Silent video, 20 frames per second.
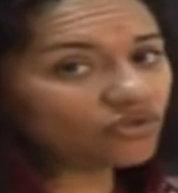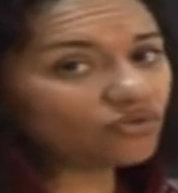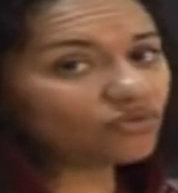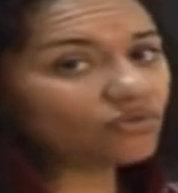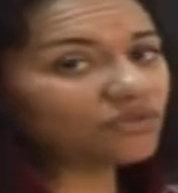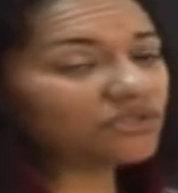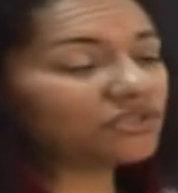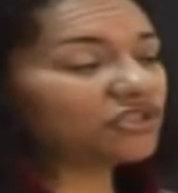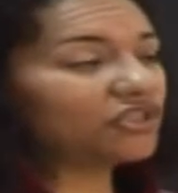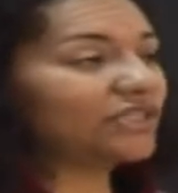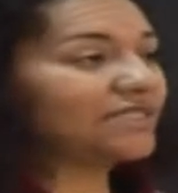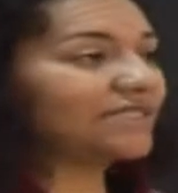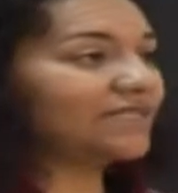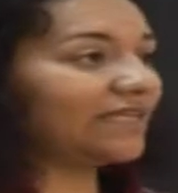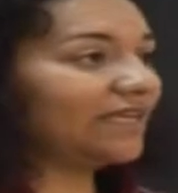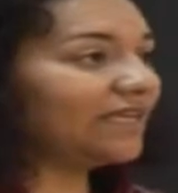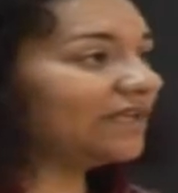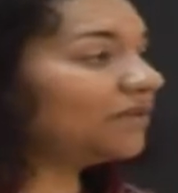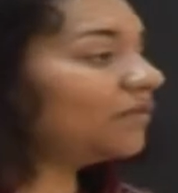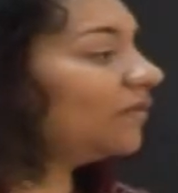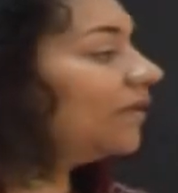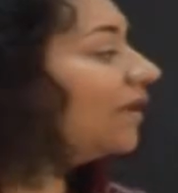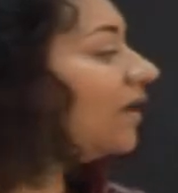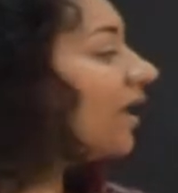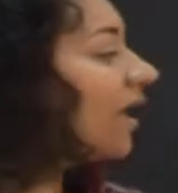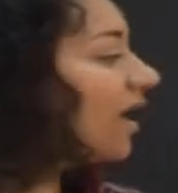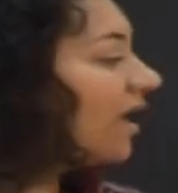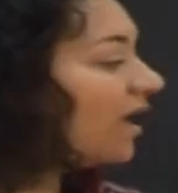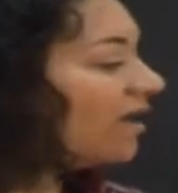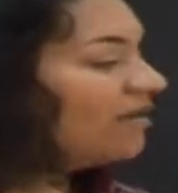which is equal
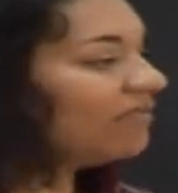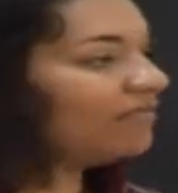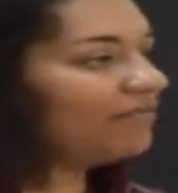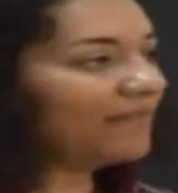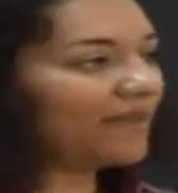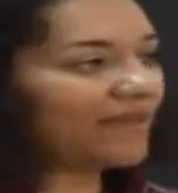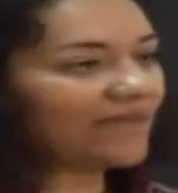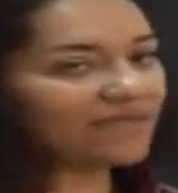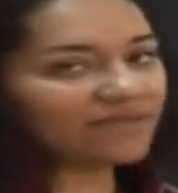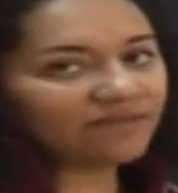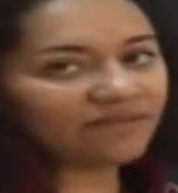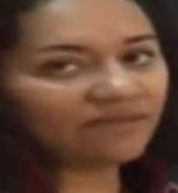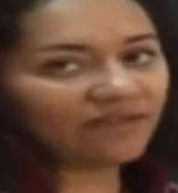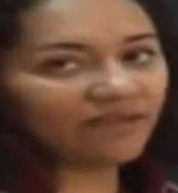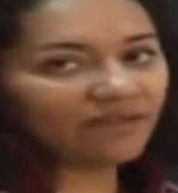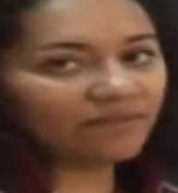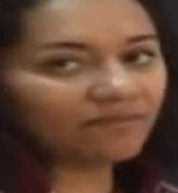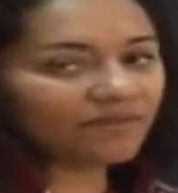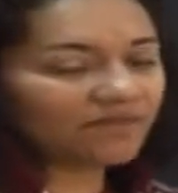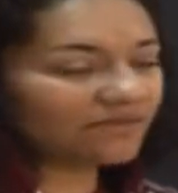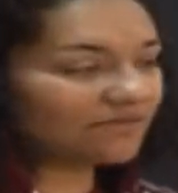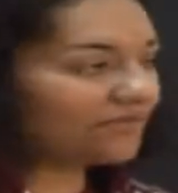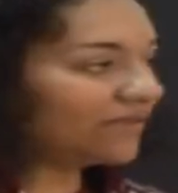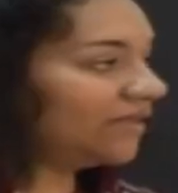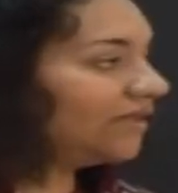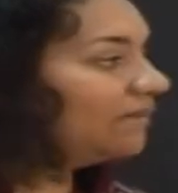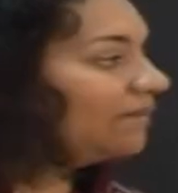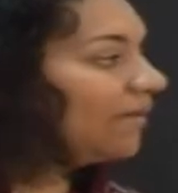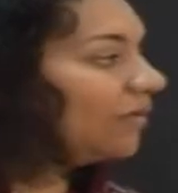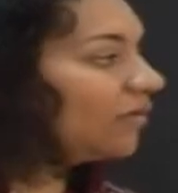half mass times
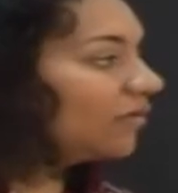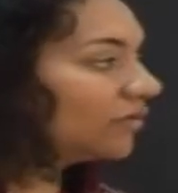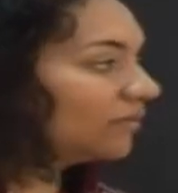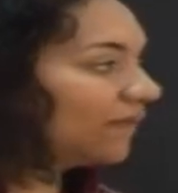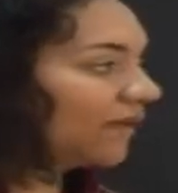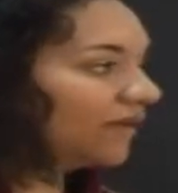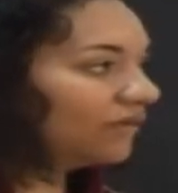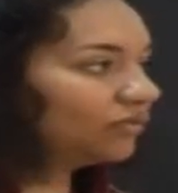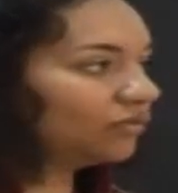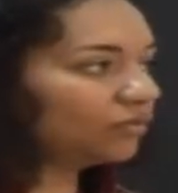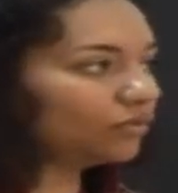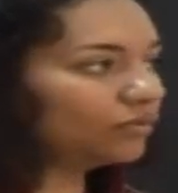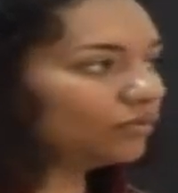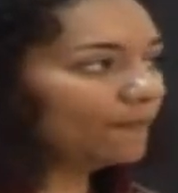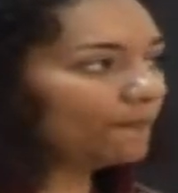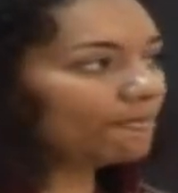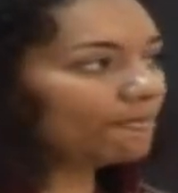v bored by 2,